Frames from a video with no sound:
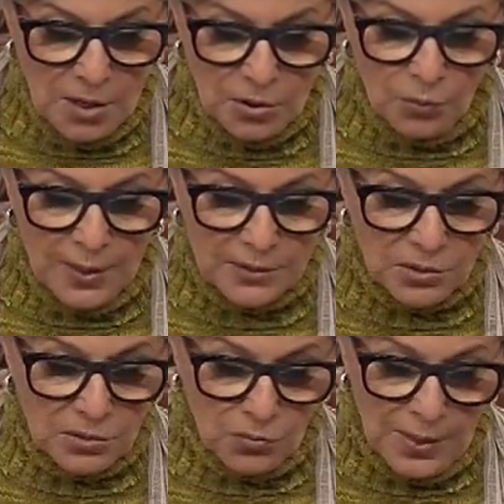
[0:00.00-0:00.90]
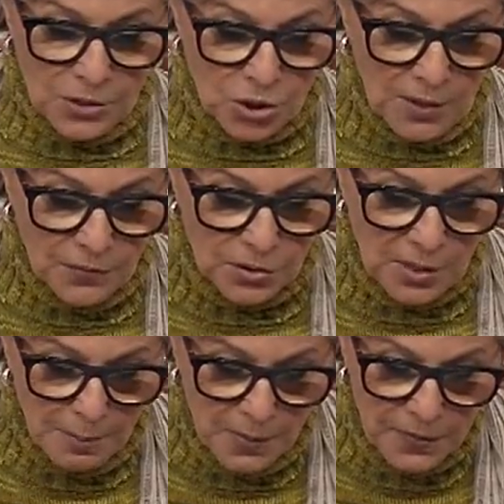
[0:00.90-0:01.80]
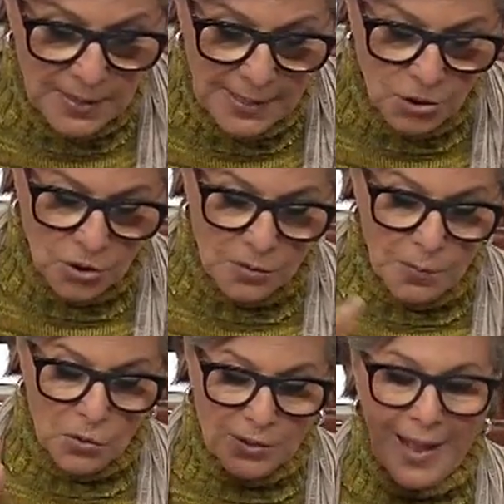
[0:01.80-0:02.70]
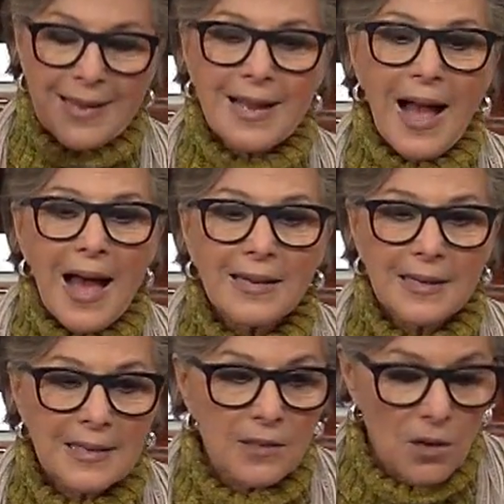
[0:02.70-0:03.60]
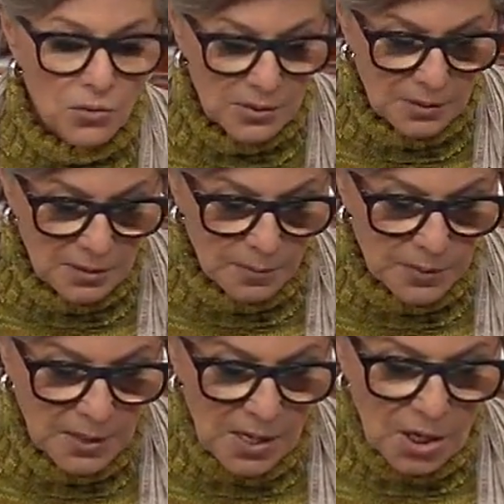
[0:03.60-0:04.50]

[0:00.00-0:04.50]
the restoration of some of the nation's most iconic ecosystems,